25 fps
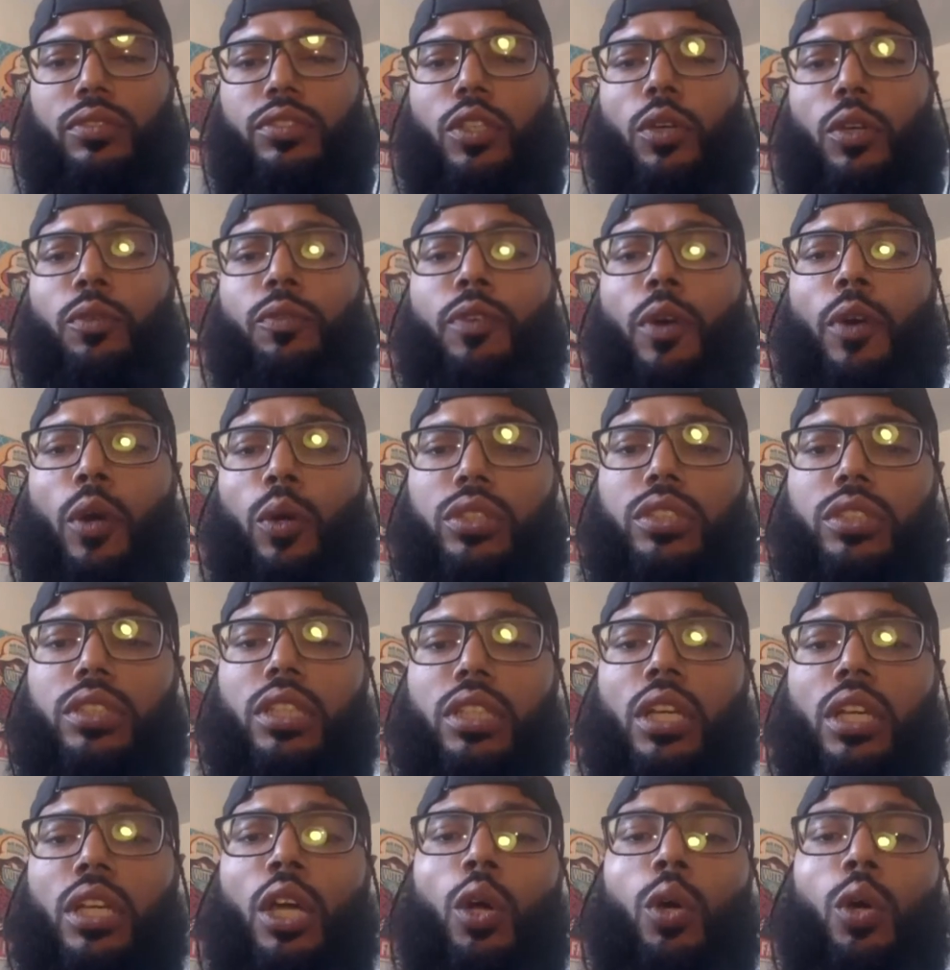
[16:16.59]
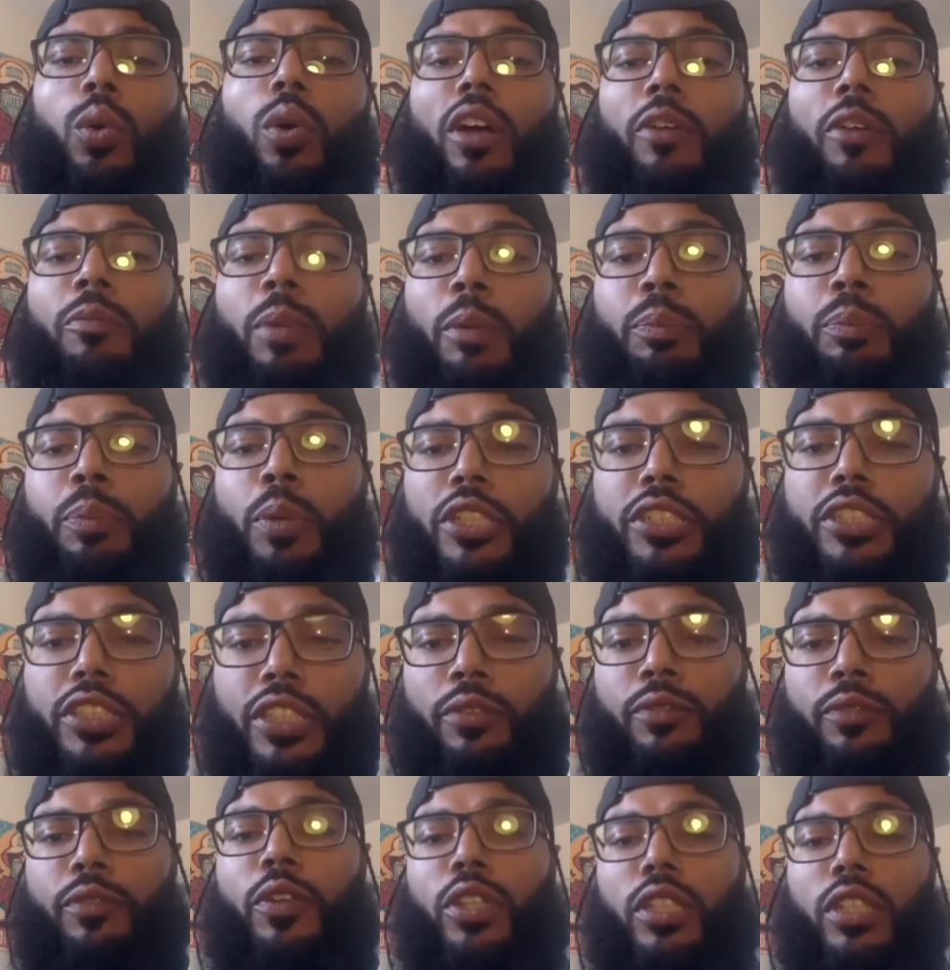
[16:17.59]
So folks who have been
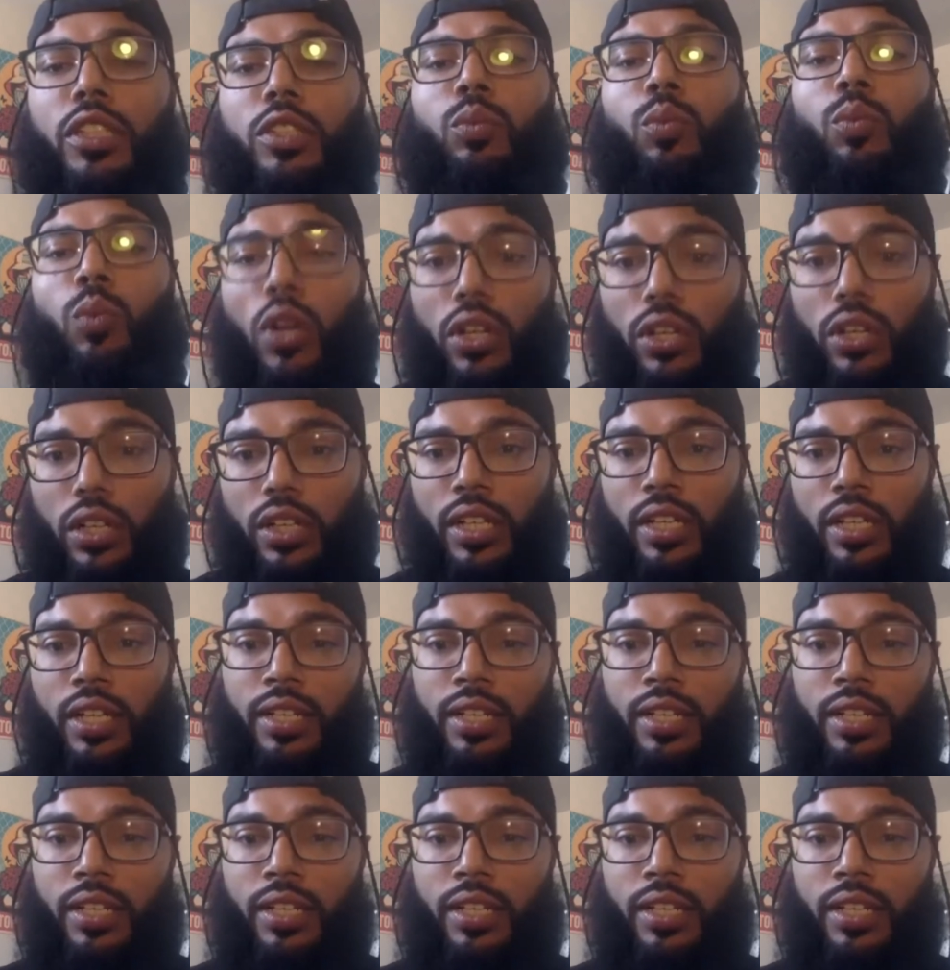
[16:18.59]
pushing for this work,